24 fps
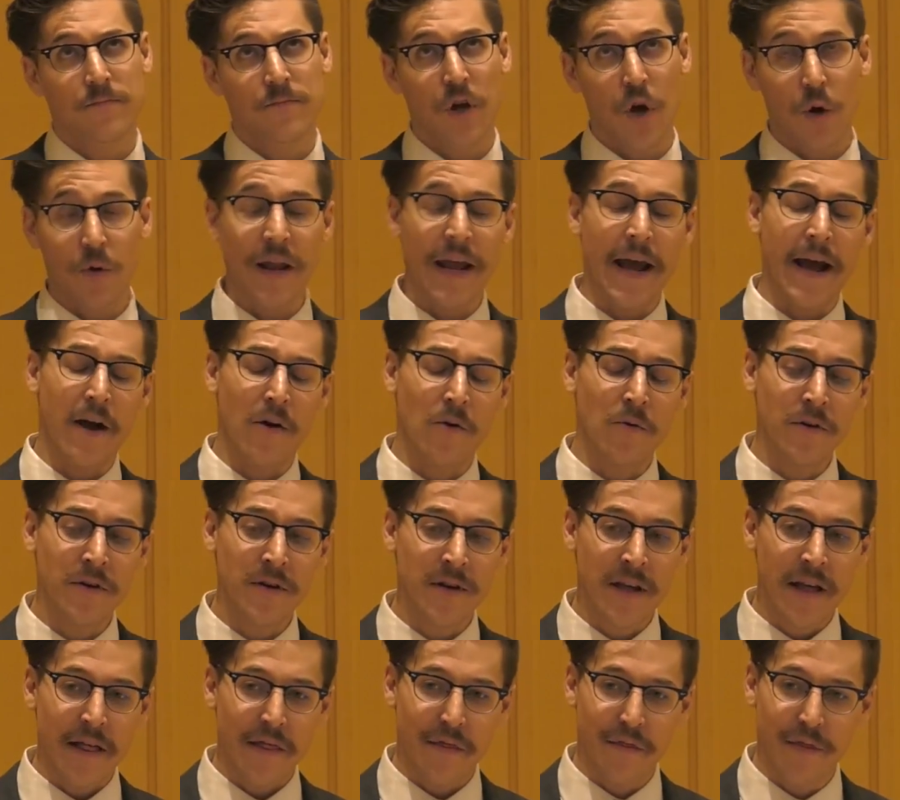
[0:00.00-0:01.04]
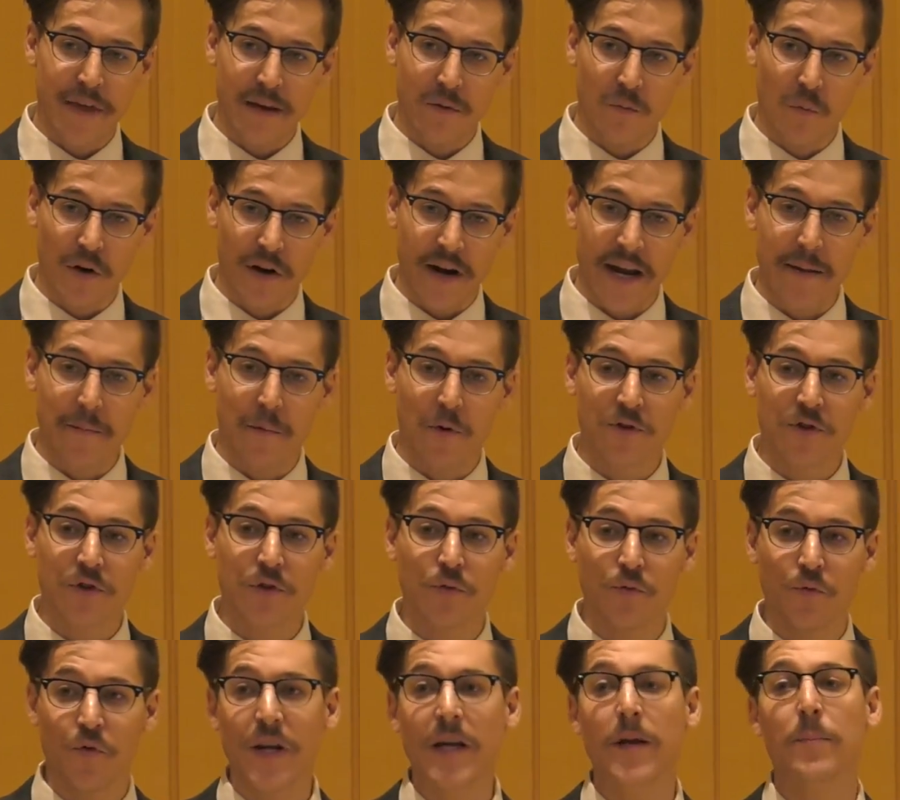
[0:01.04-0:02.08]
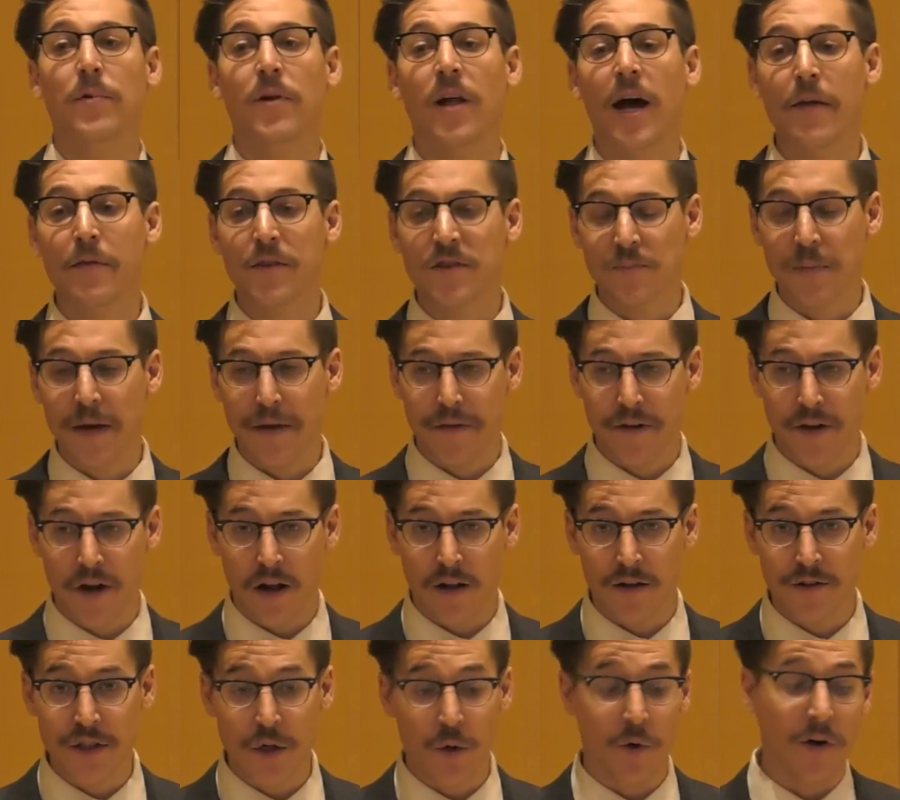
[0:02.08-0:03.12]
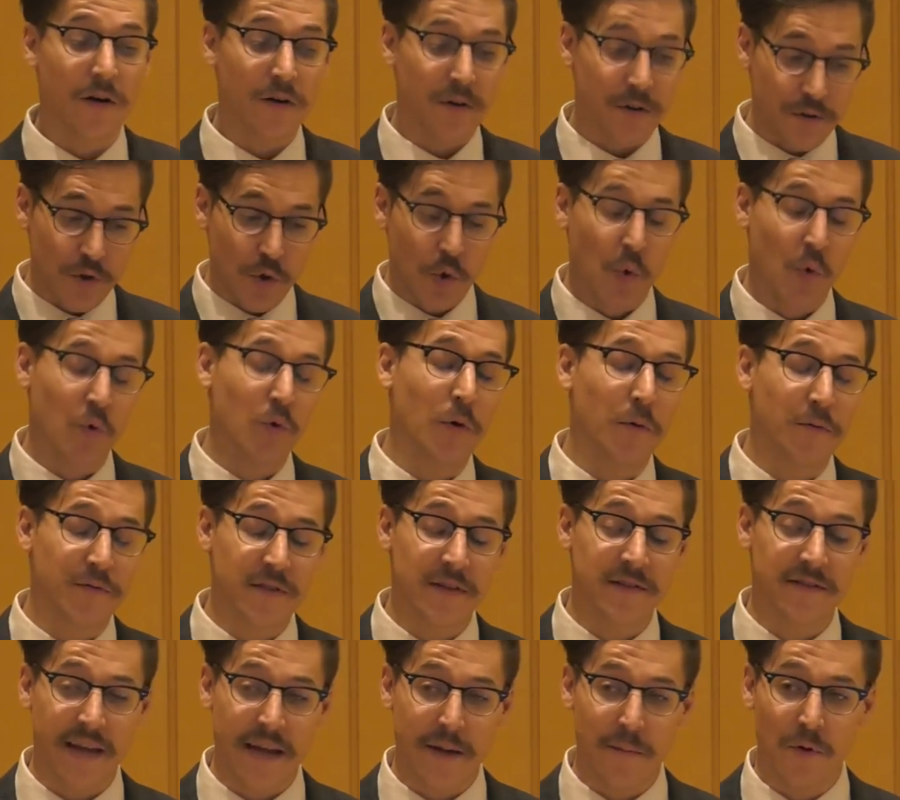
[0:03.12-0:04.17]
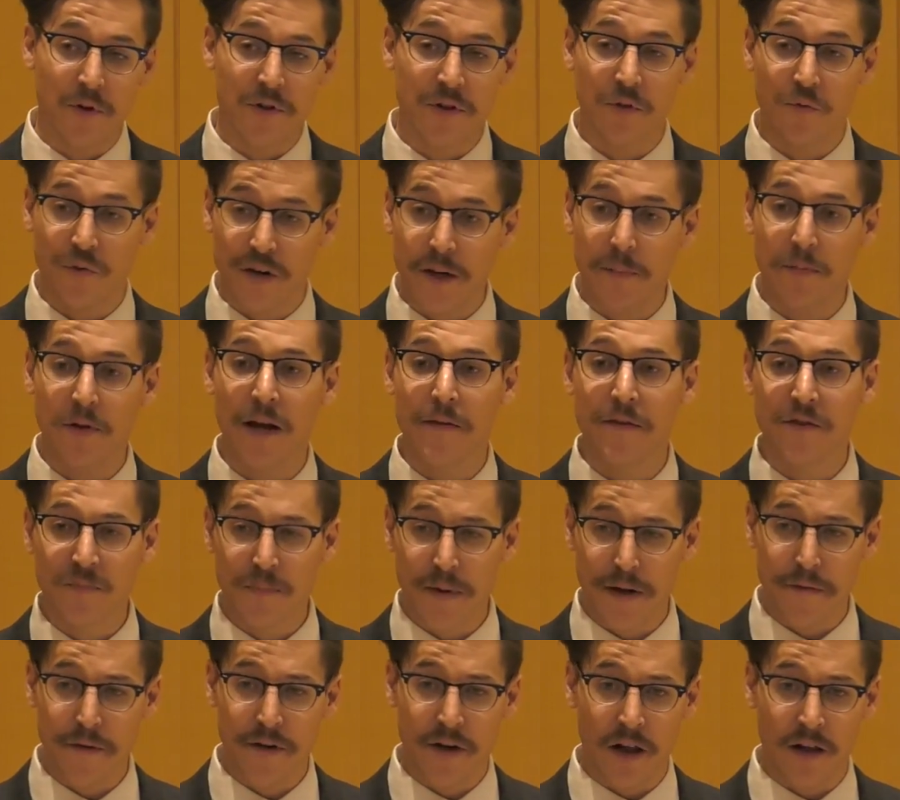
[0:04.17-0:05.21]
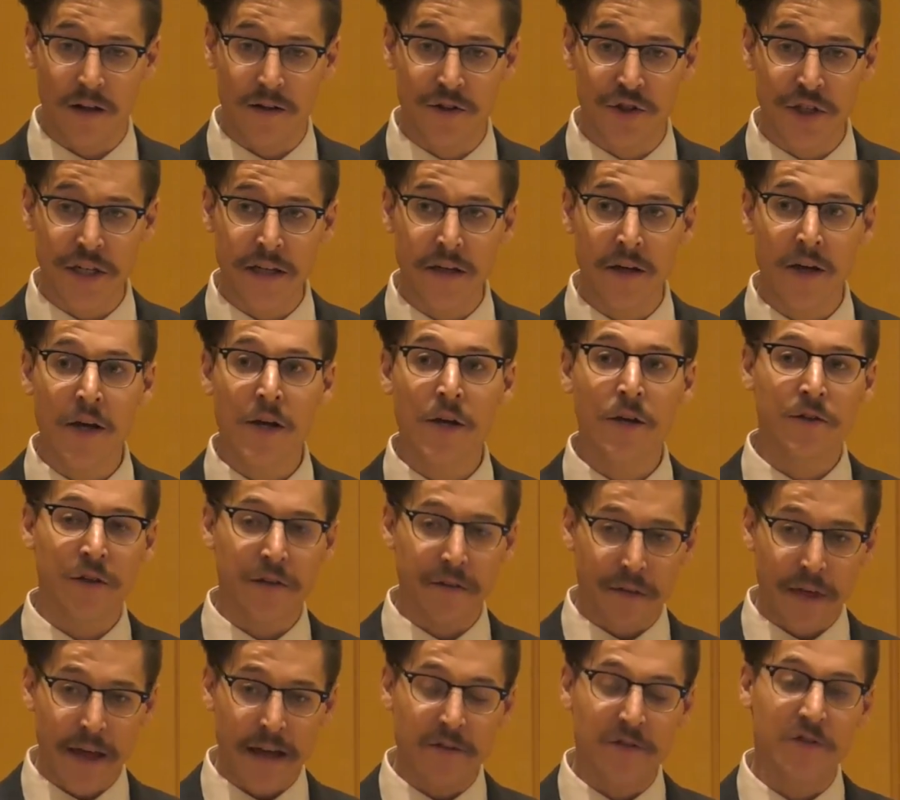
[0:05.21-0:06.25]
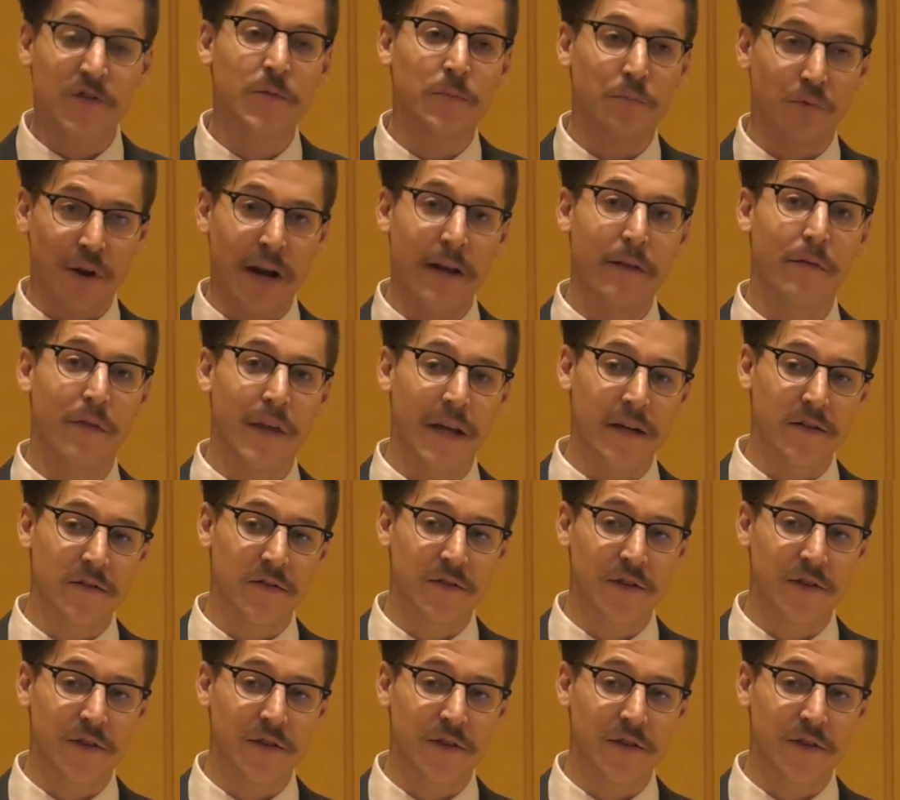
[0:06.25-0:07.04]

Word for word: go down, then we're able to reapply this methodology, or Cool Roofs is able to reapply this methodology to then spread this.